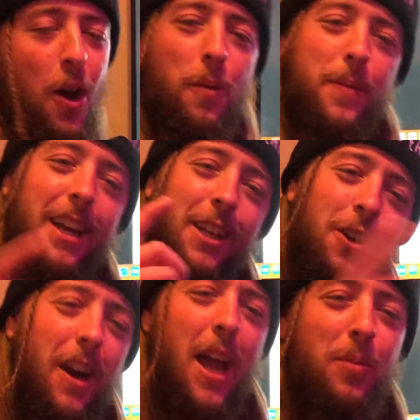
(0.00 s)
hope that
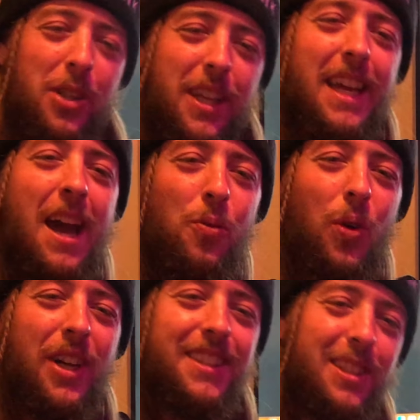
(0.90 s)
you're able to get
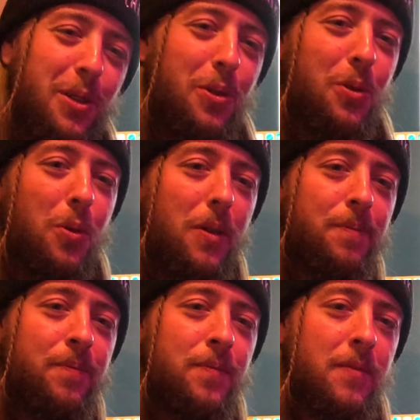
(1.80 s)
one too.
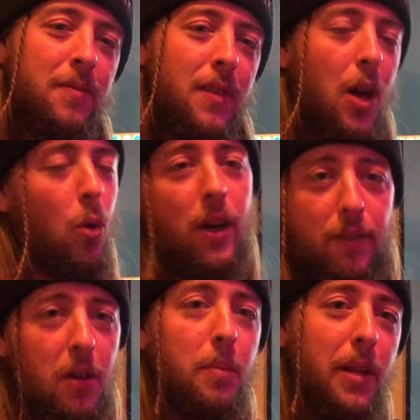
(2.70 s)
Or if
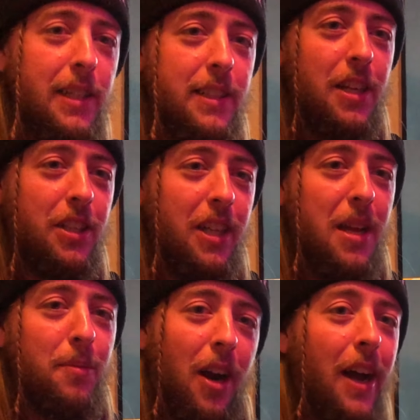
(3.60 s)
you're a PlayStation
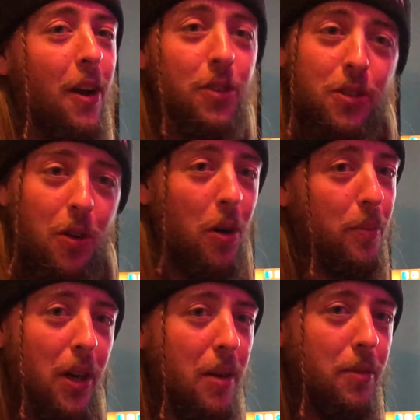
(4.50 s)
gamer, I also hope
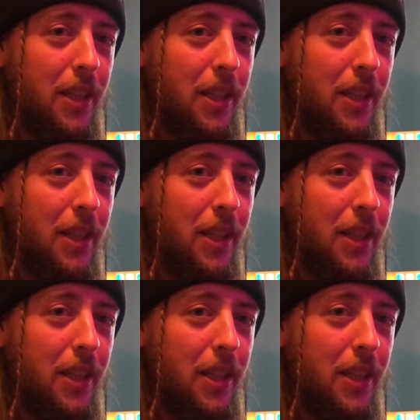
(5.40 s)
you're able to